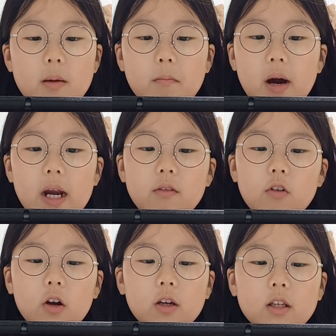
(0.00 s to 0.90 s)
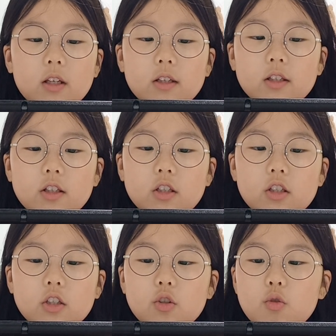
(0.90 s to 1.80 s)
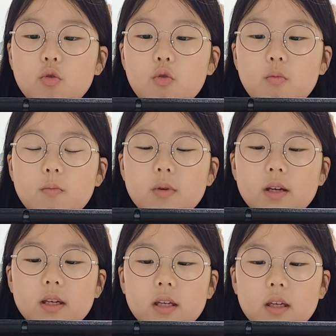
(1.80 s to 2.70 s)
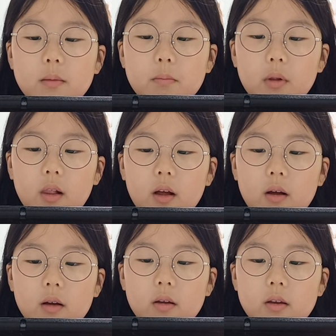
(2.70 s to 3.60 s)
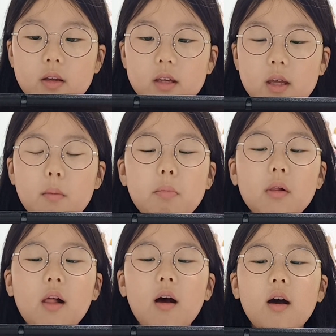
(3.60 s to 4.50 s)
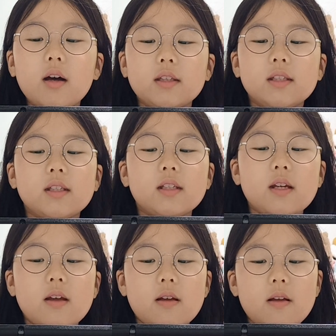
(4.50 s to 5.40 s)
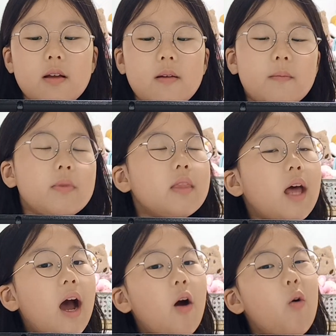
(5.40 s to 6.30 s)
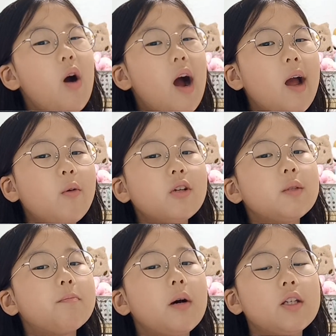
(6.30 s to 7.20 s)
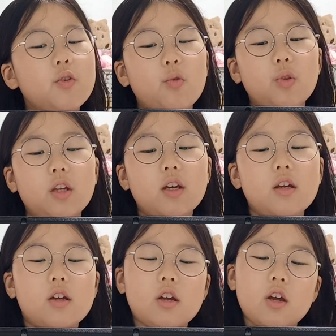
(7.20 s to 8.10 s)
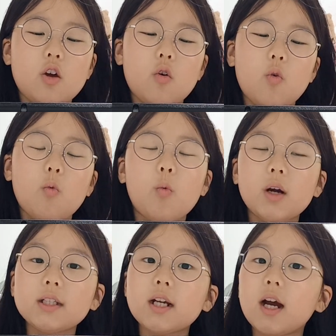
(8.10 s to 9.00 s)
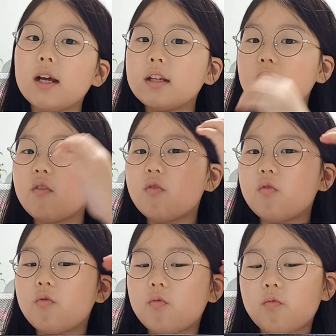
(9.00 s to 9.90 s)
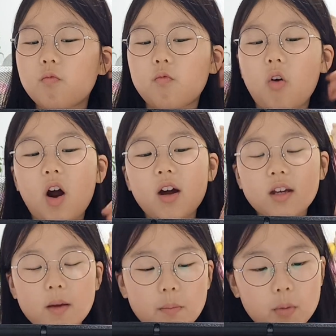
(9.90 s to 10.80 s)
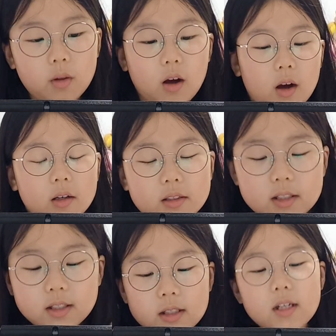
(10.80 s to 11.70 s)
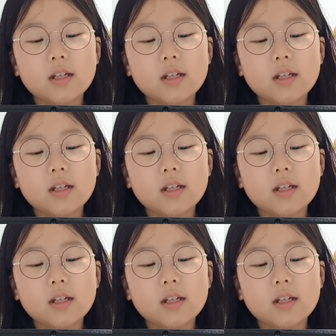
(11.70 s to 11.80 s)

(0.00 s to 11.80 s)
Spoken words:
My rocket doesn't zoom, he plots. Now I was puzzled. What kind of rocket plots?